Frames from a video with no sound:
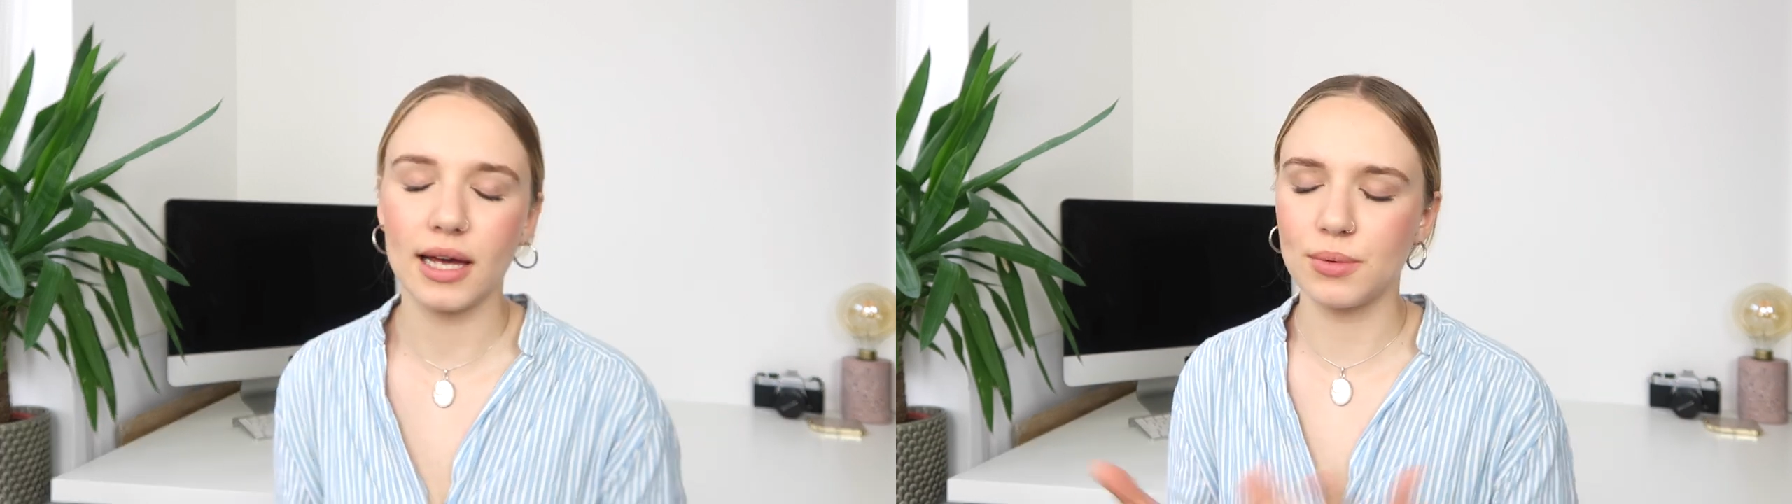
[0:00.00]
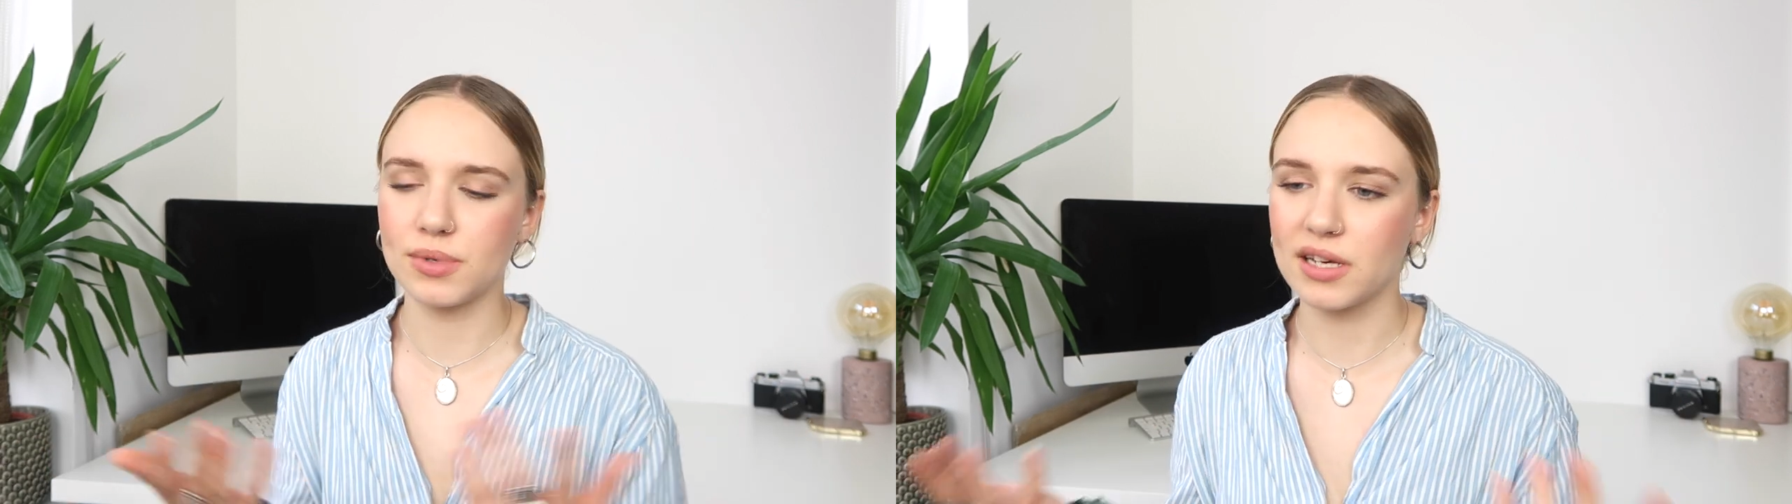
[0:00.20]

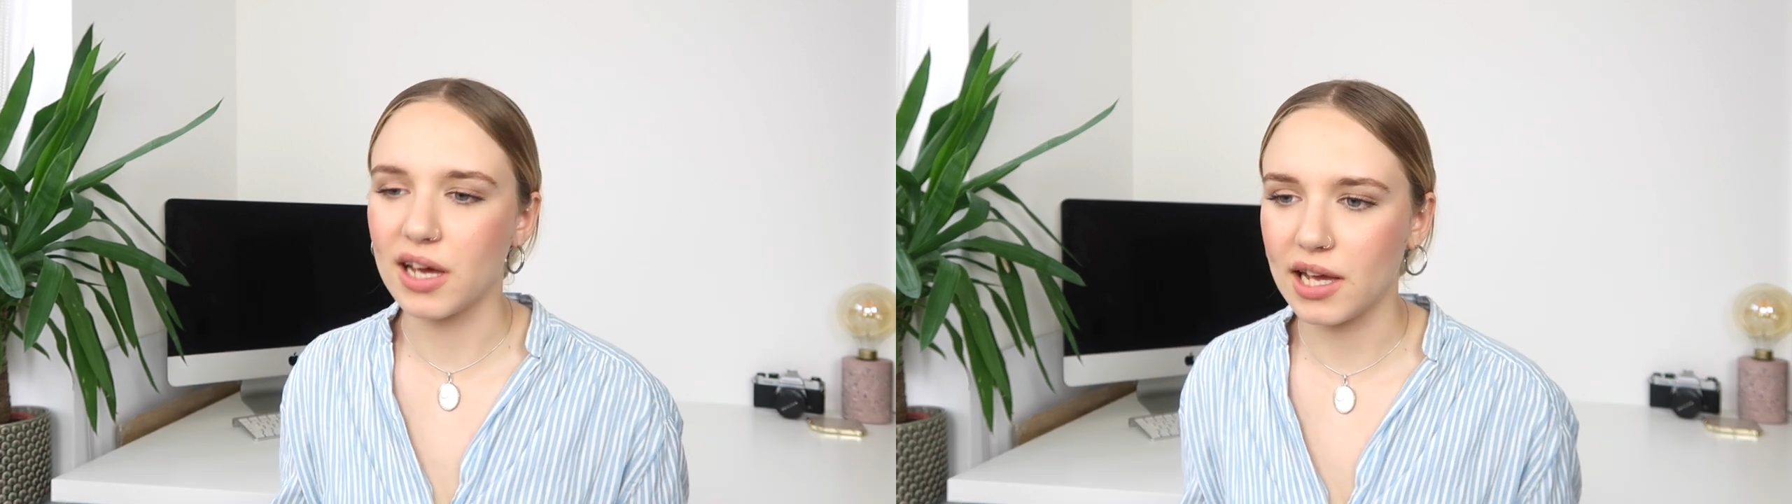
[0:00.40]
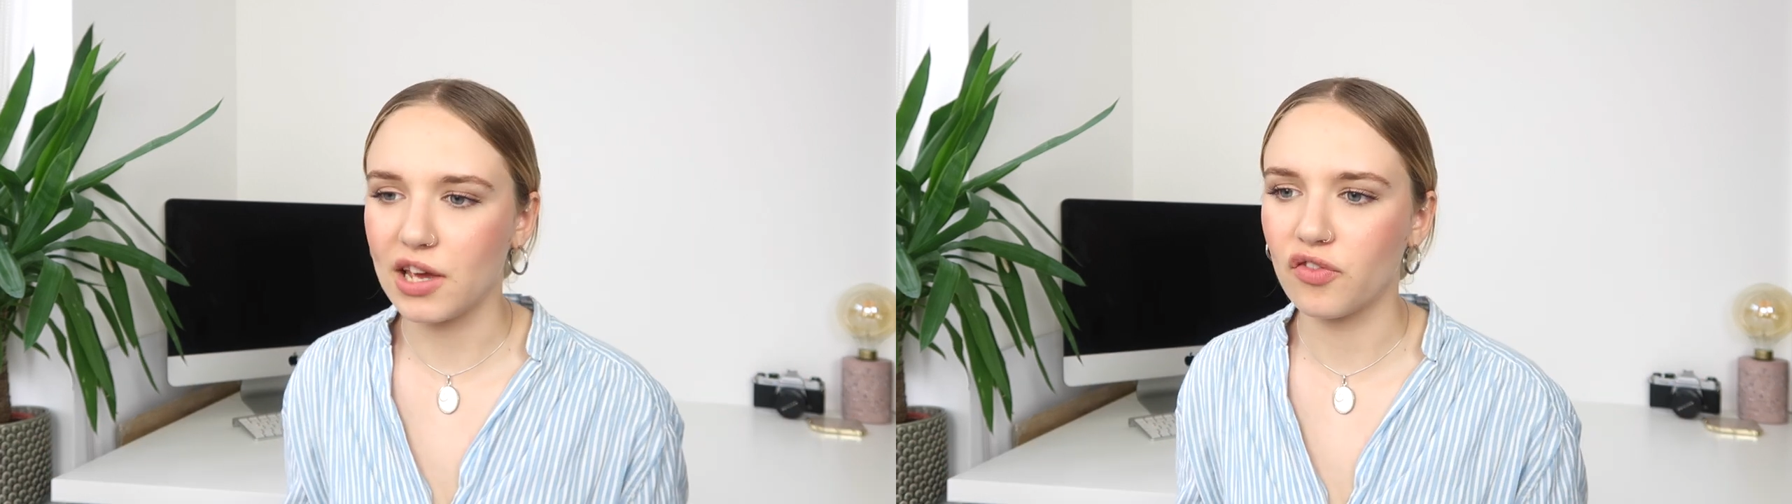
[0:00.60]
and it was
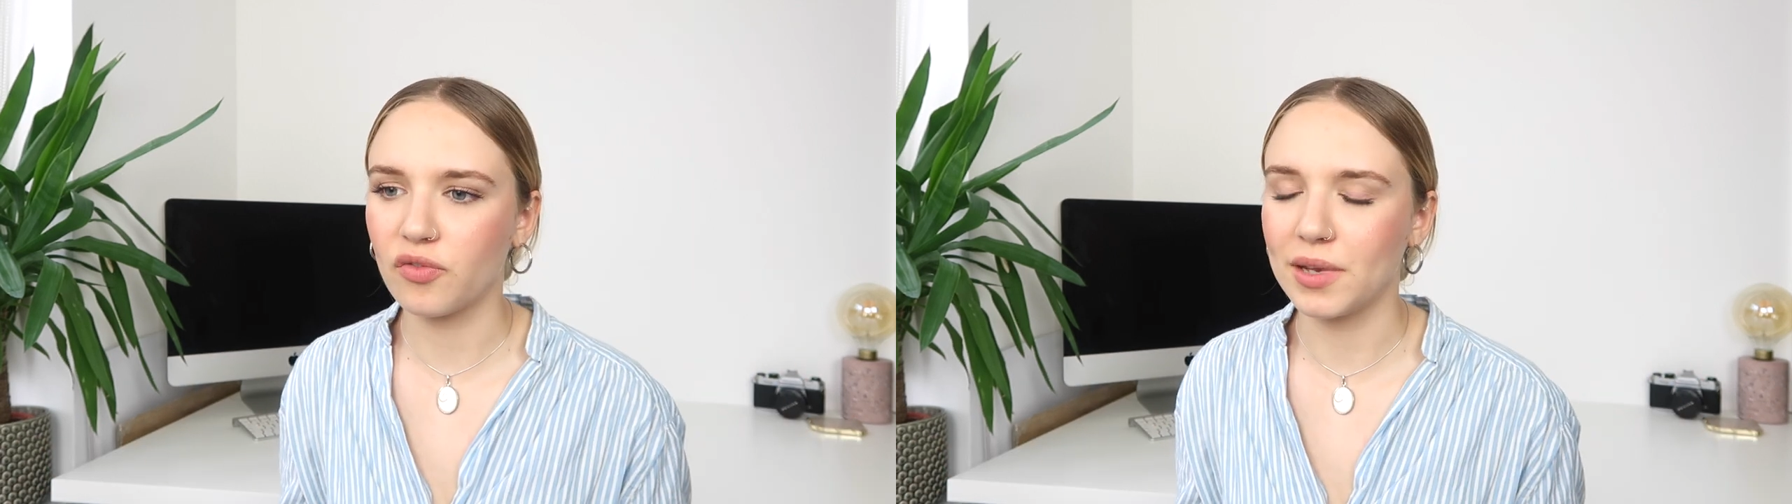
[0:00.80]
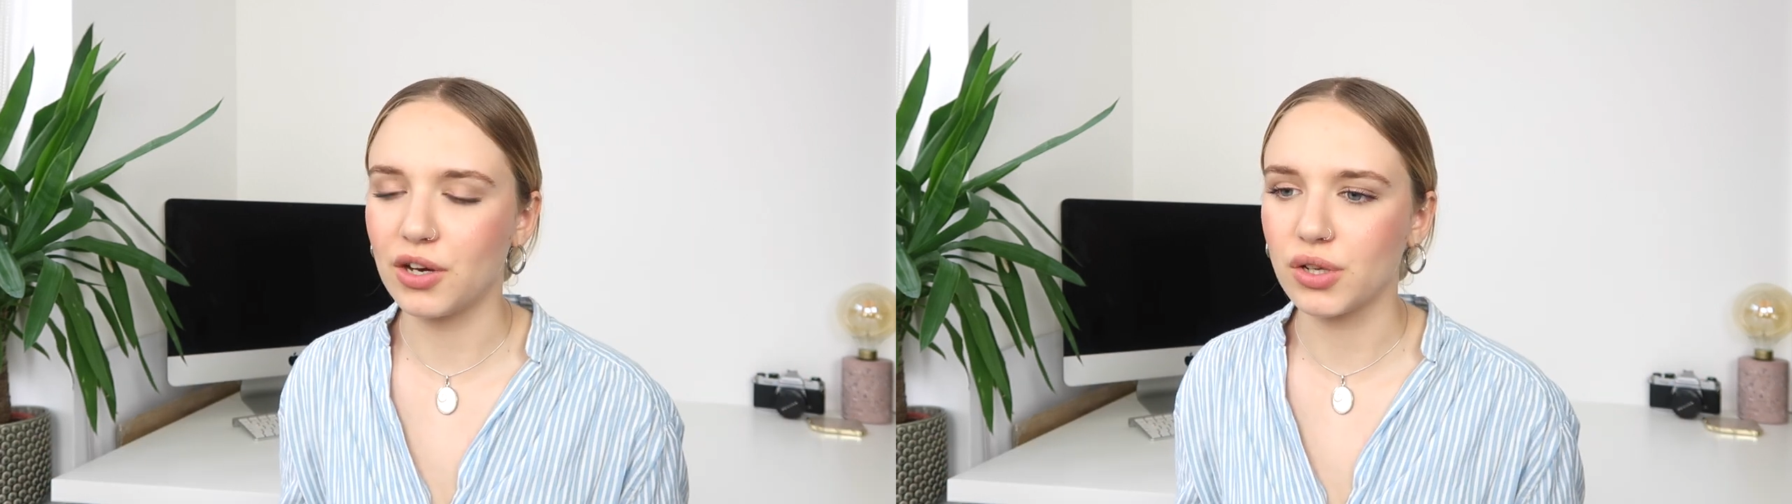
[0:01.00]
naive
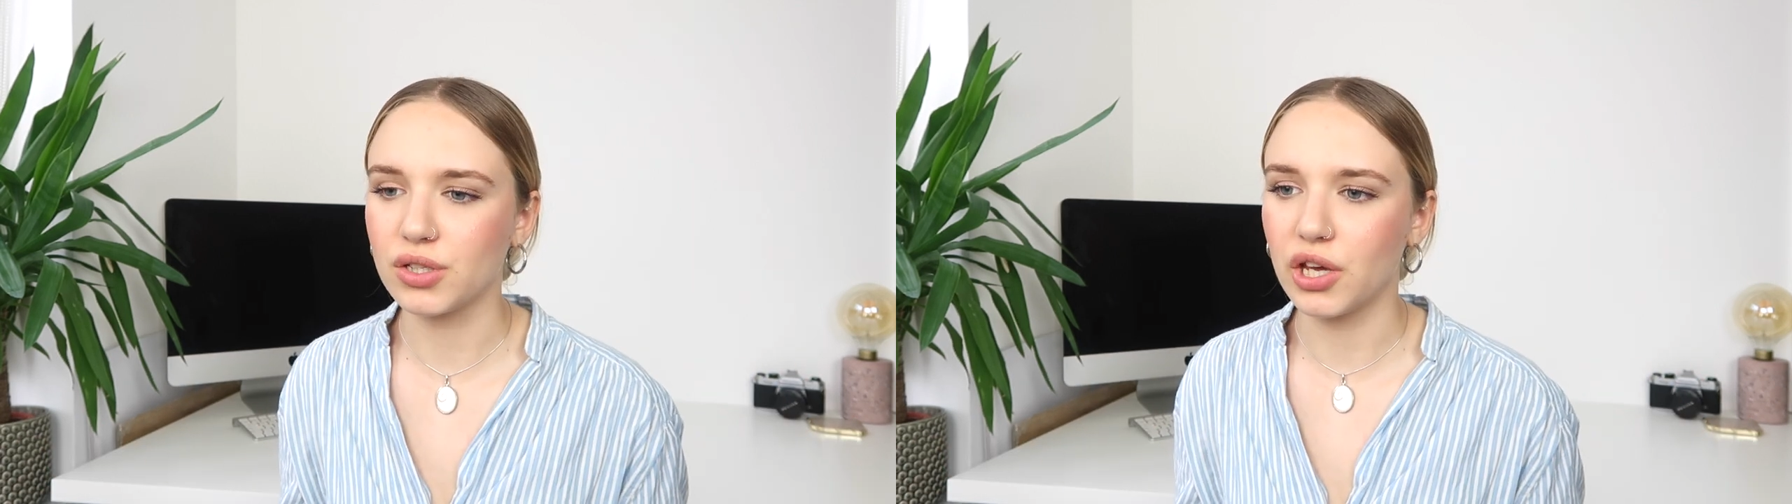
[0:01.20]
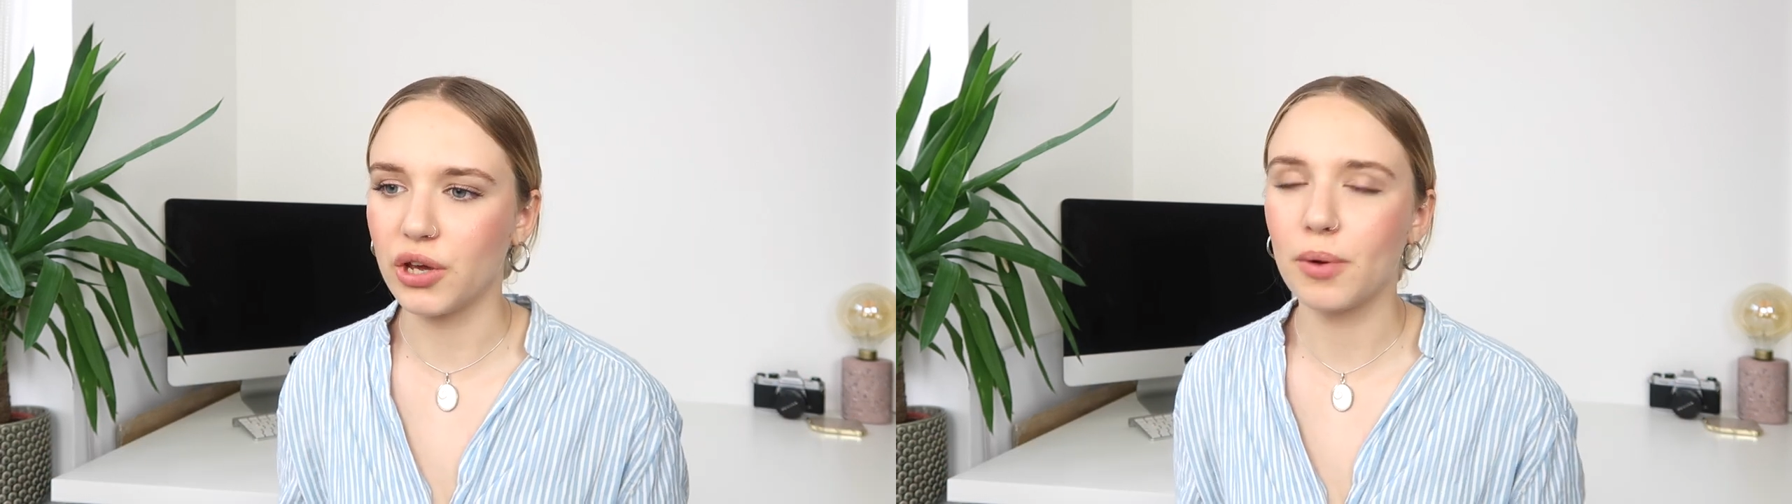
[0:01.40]
of me not
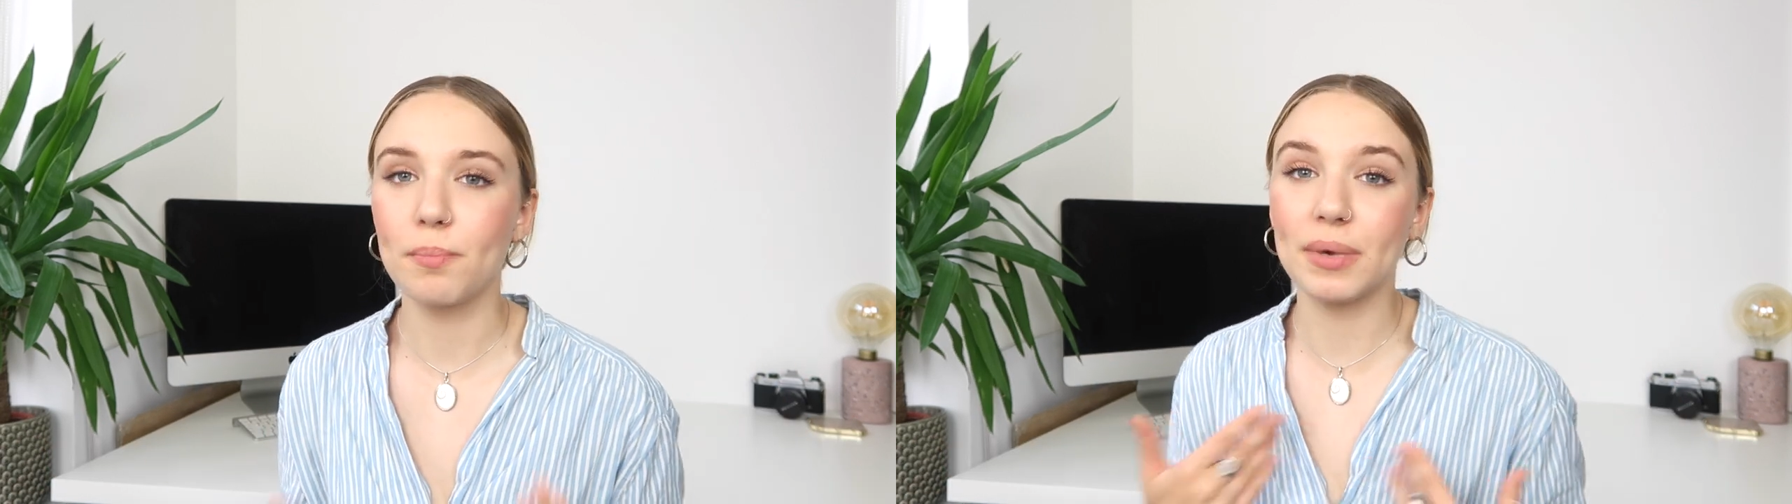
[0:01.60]
to,